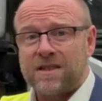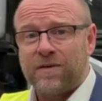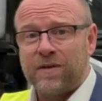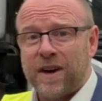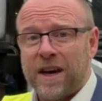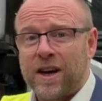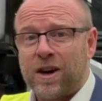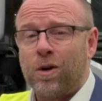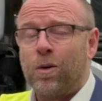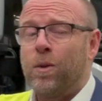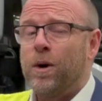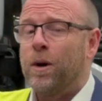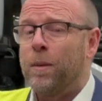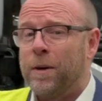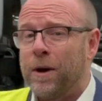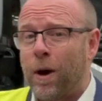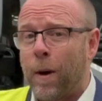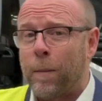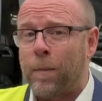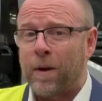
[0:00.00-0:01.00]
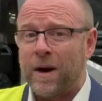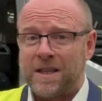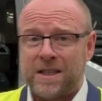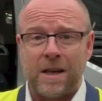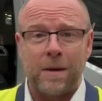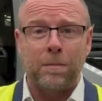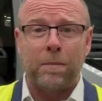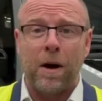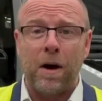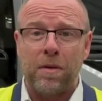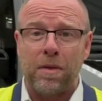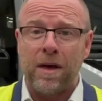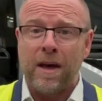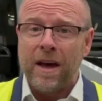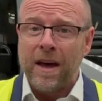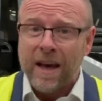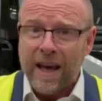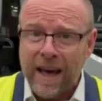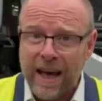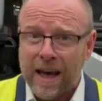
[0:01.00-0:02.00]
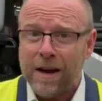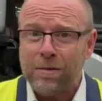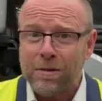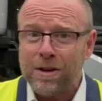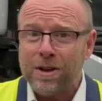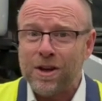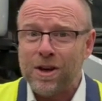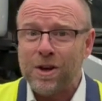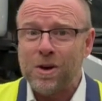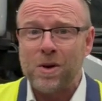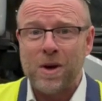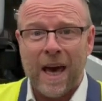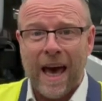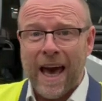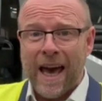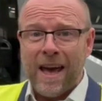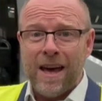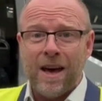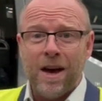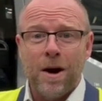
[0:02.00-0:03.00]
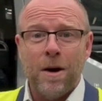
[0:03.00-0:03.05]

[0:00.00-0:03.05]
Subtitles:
vehicle will be operating, both here in the UK,